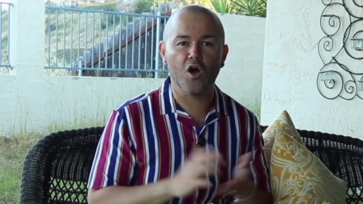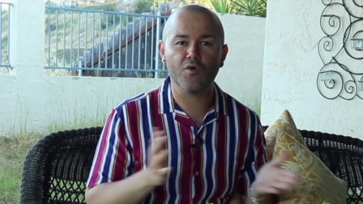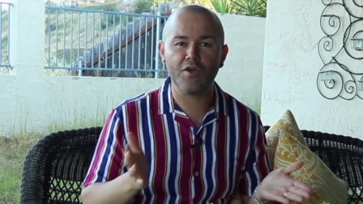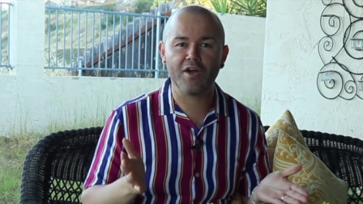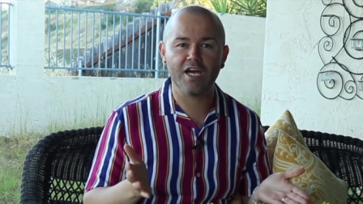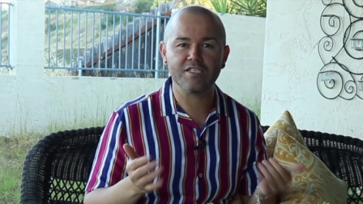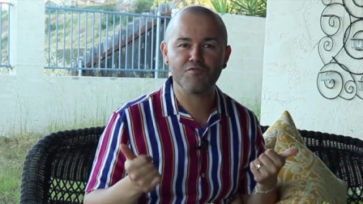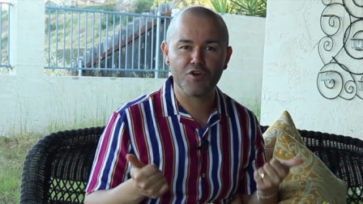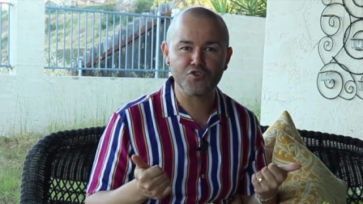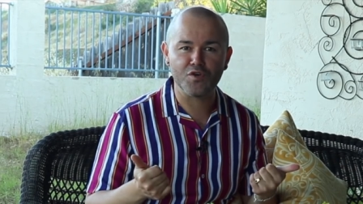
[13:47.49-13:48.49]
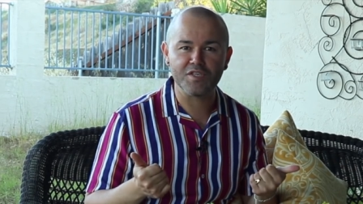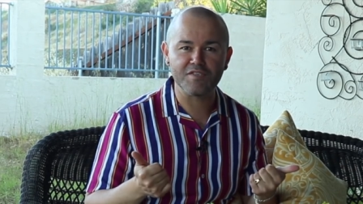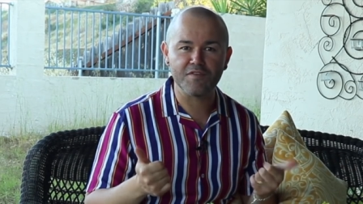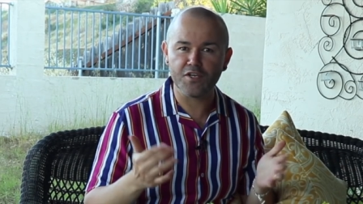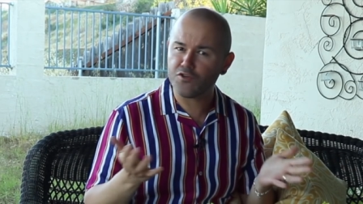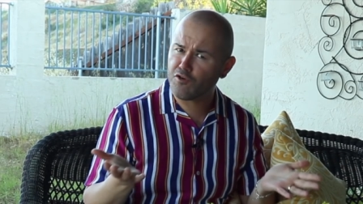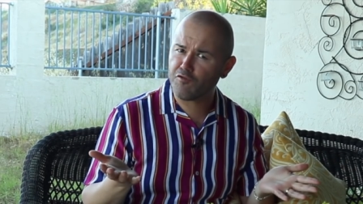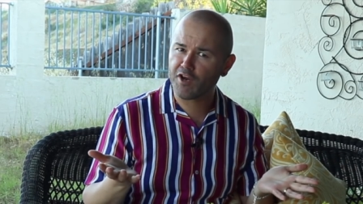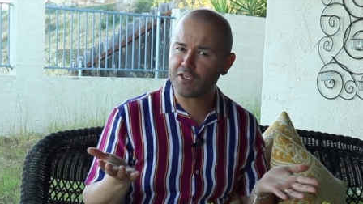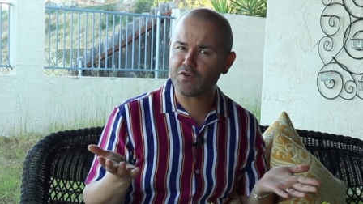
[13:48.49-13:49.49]
All right, you guys, if you're enjoying this video, don't
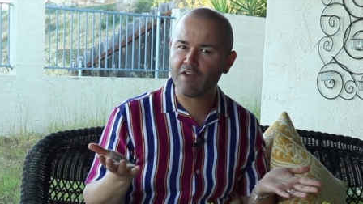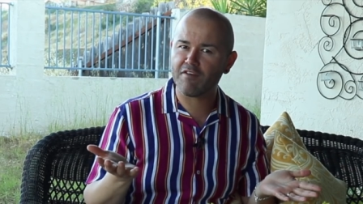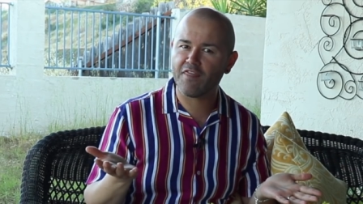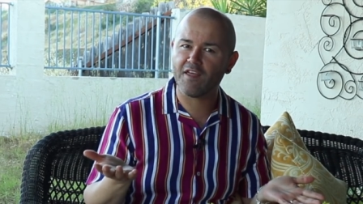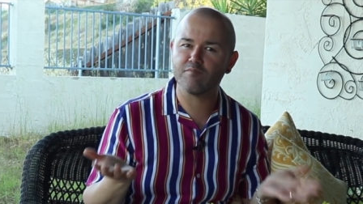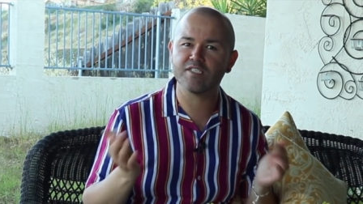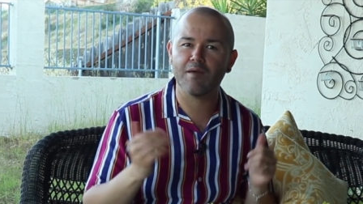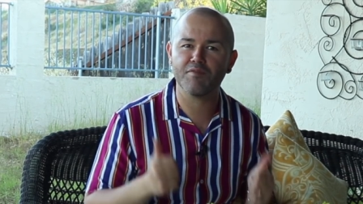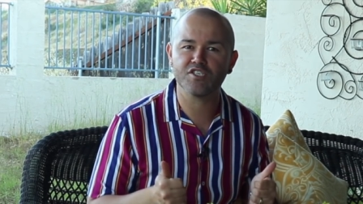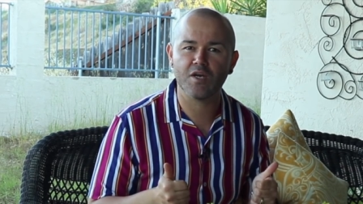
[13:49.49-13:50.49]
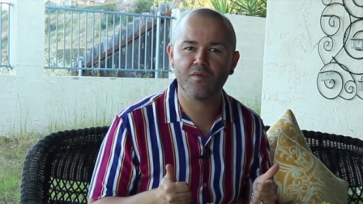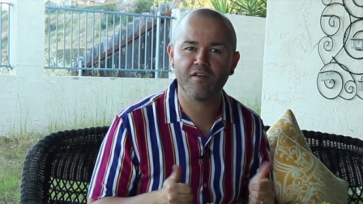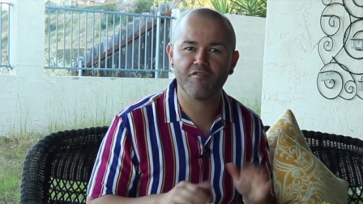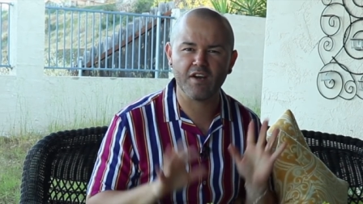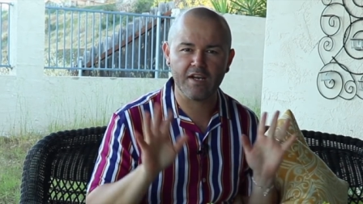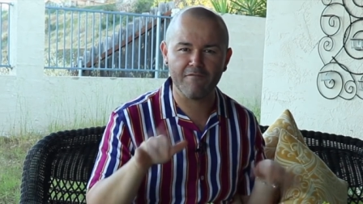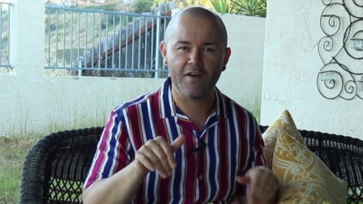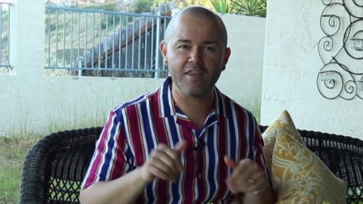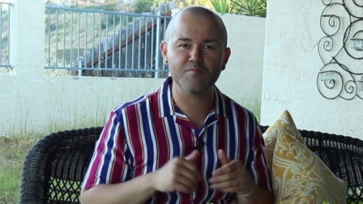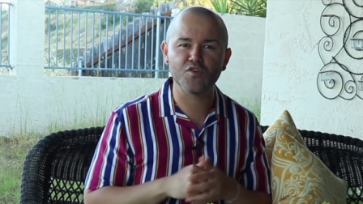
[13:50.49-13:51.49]
forget to give it a thumbs up and share with a friend.
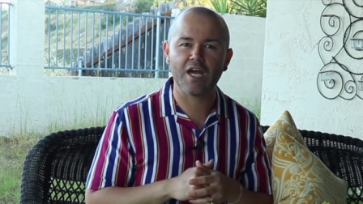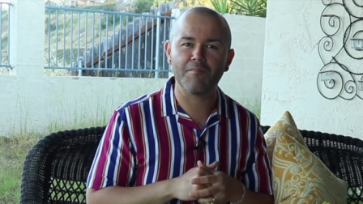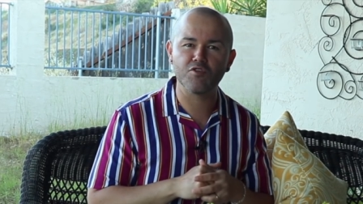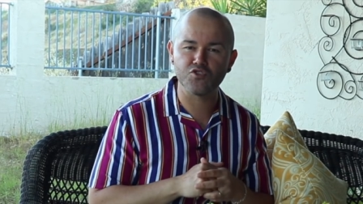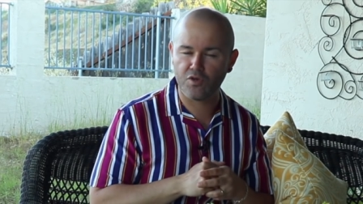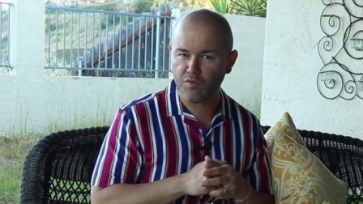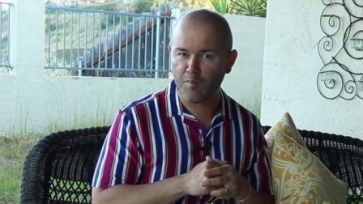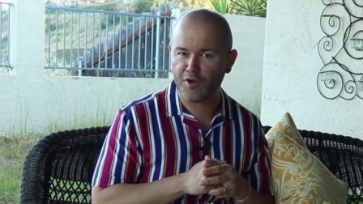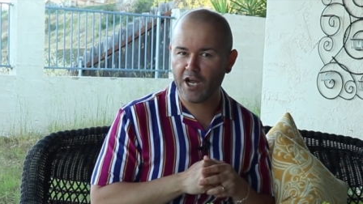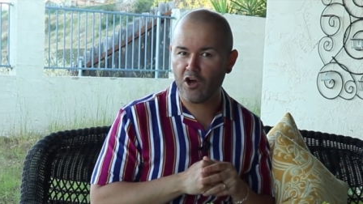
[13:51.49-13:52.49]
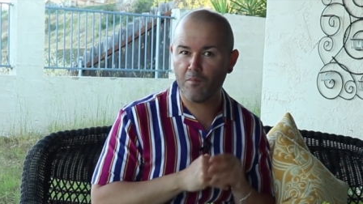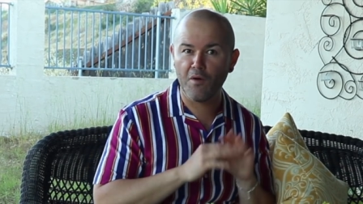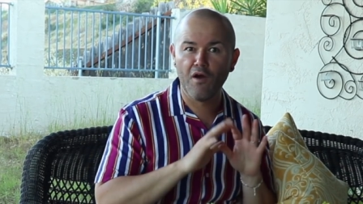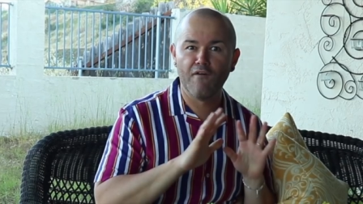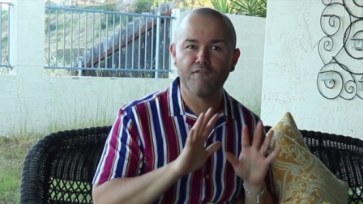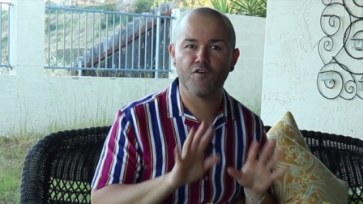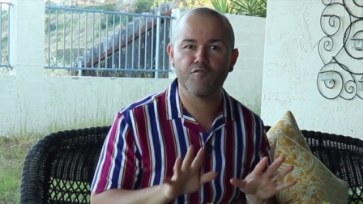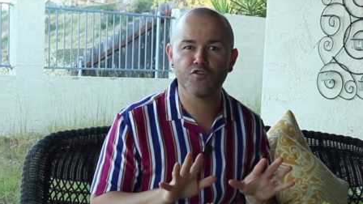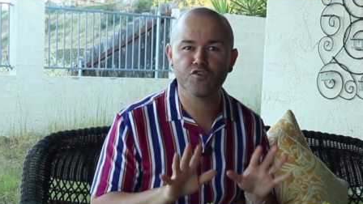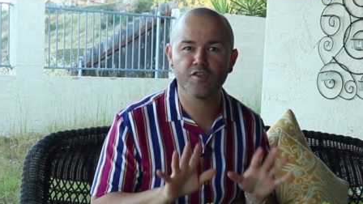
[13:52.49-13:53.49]
Invite them to come and join Ramon at home for
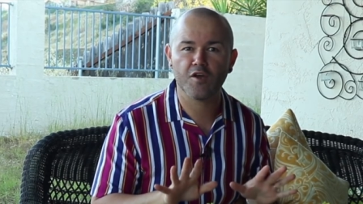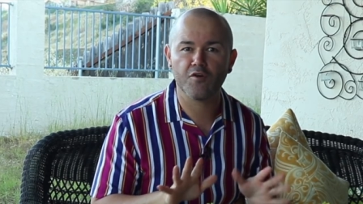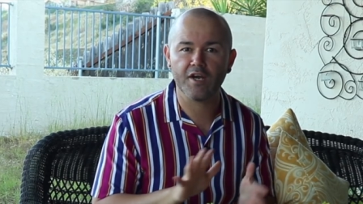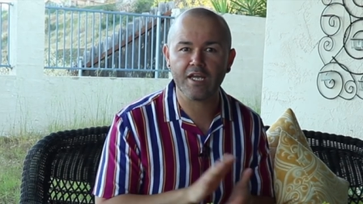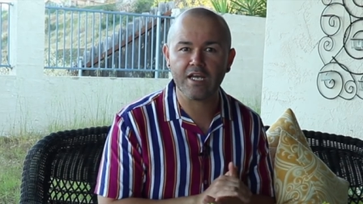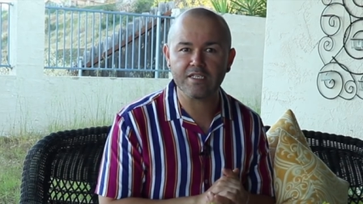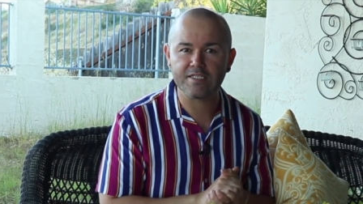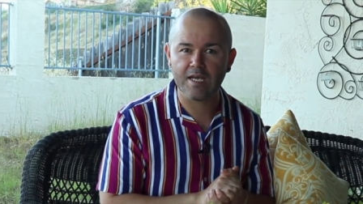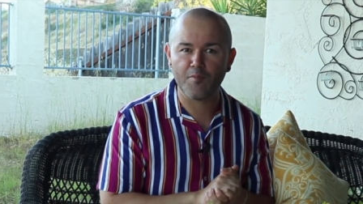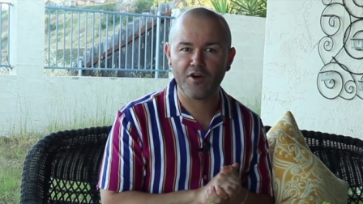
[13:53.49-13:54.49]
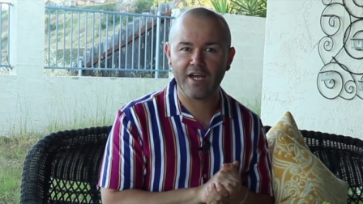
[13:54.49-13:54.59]
future decorating and summer